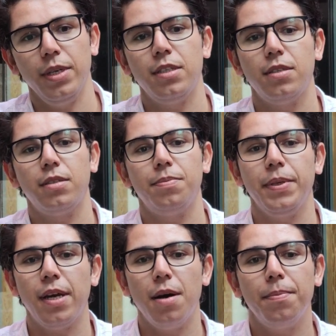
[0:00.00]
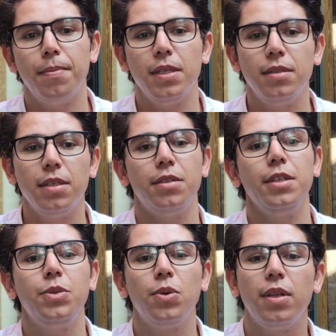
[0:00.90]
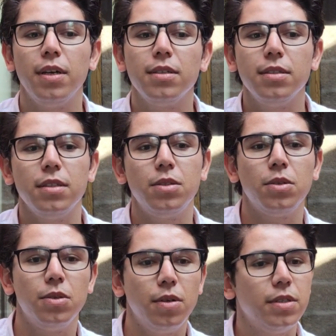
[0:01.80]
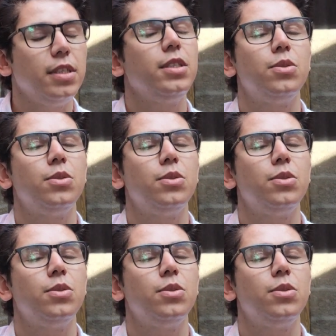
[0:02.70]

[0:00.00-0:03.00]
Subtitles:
It's become mandatory to learn this technology